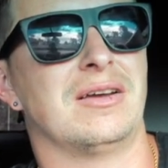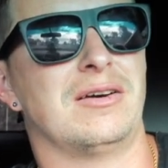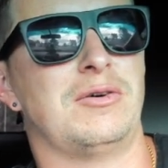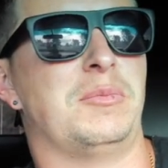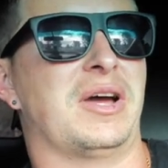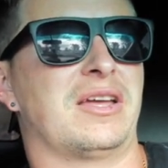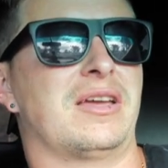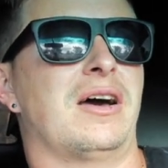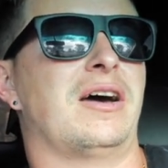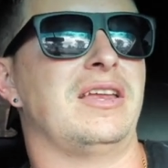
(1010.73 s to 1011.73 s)
oh my
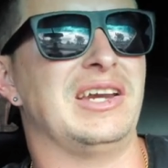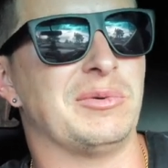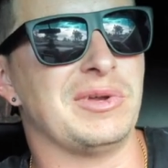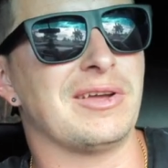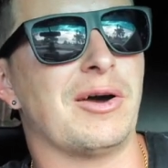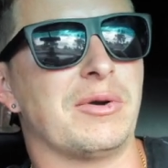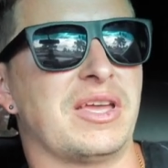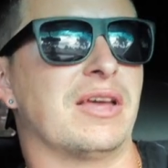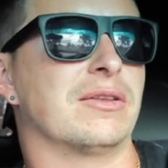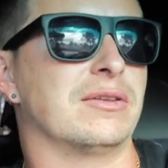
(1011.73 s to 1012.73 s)
God, here we go
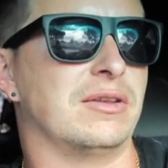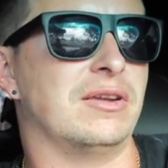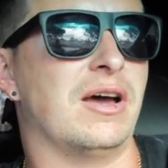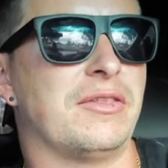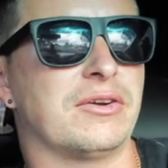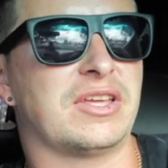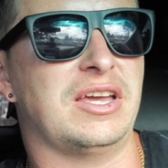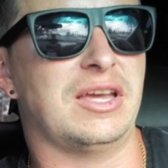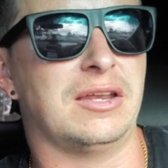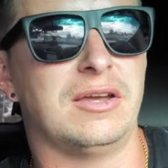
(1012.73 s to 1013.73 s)
again, another
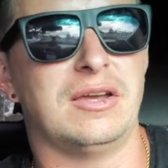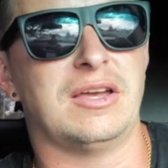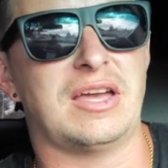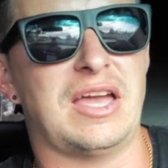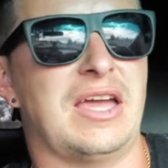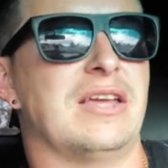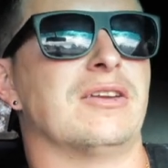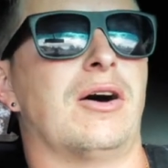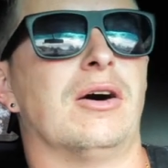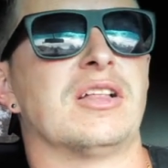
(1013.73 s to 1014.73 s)
kid.
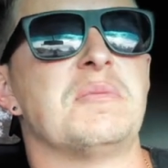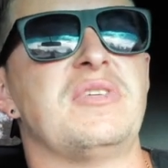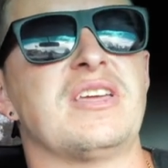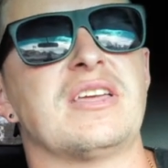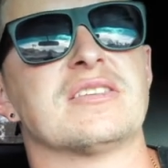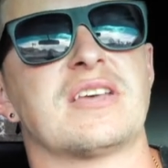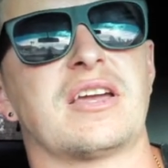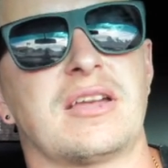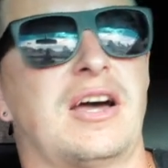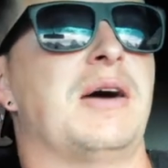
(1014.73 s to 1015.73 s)
And all I'm thinking is
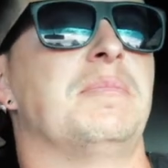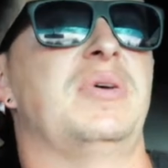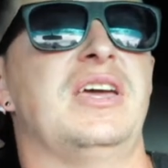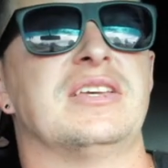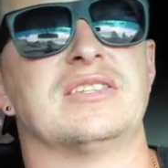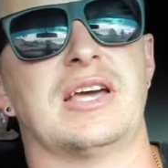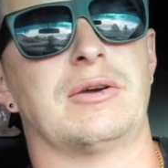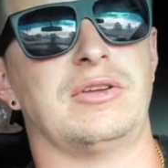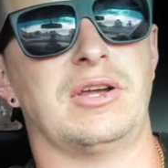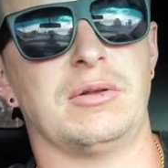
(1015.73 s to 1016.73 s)
like, I'm pissed now,
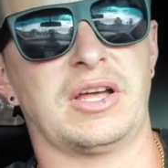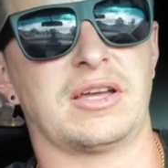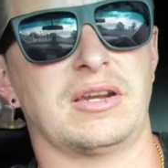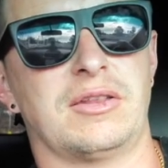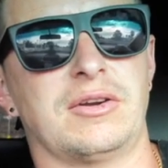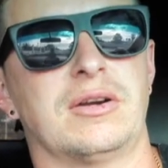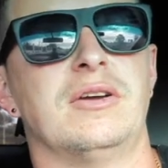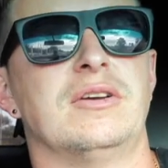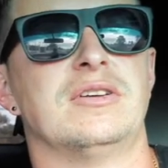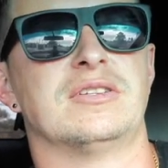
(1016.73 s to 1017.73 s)
you know, like
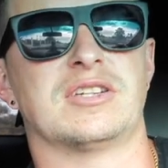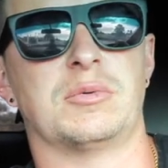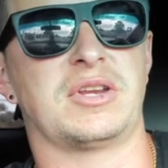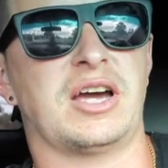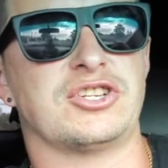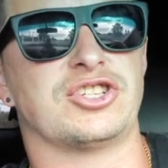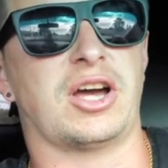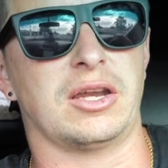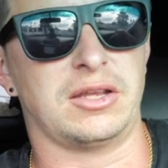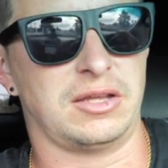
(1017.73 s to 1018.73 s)
someone got
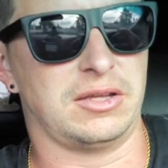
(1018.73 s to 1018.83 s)
shot.